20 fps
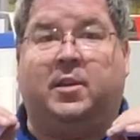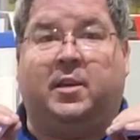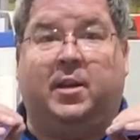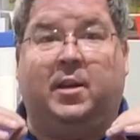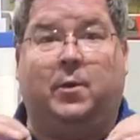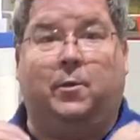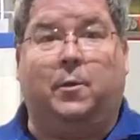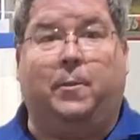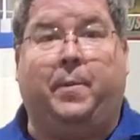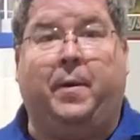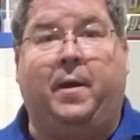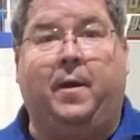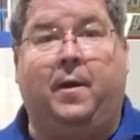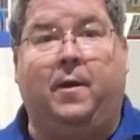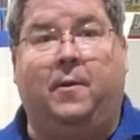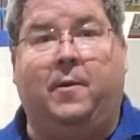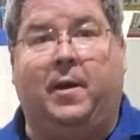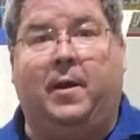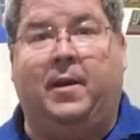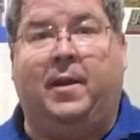get it
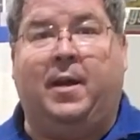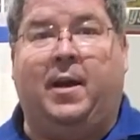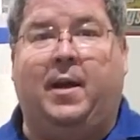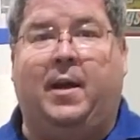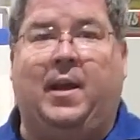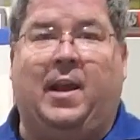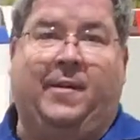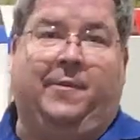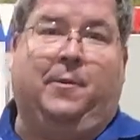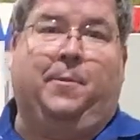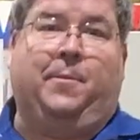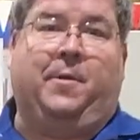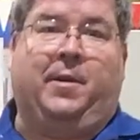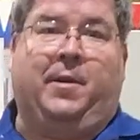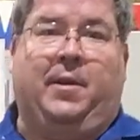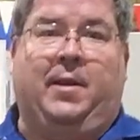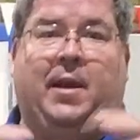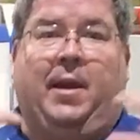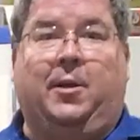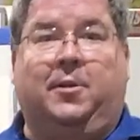repaired and not
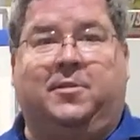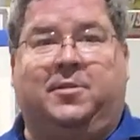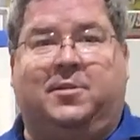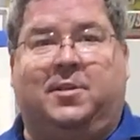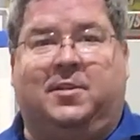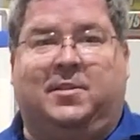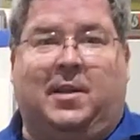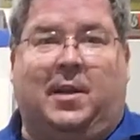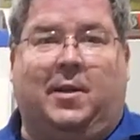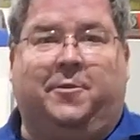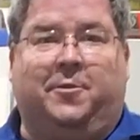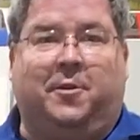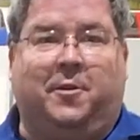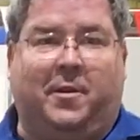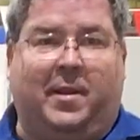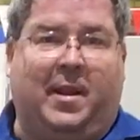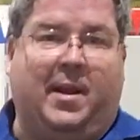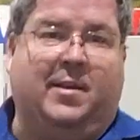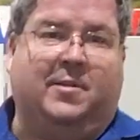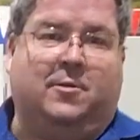everybody else that's out there
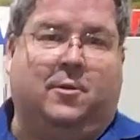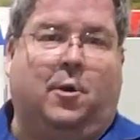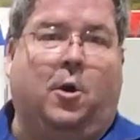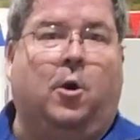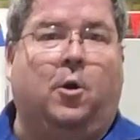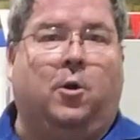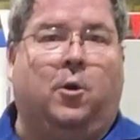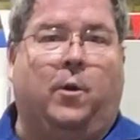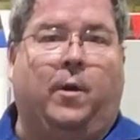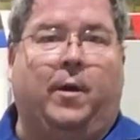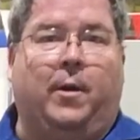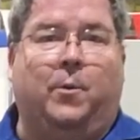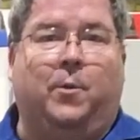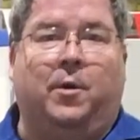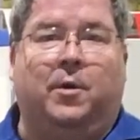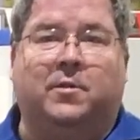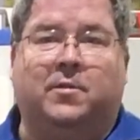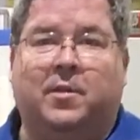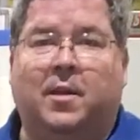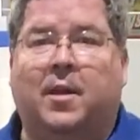that has it all go out at
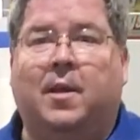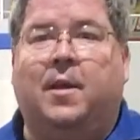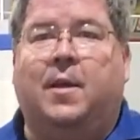once.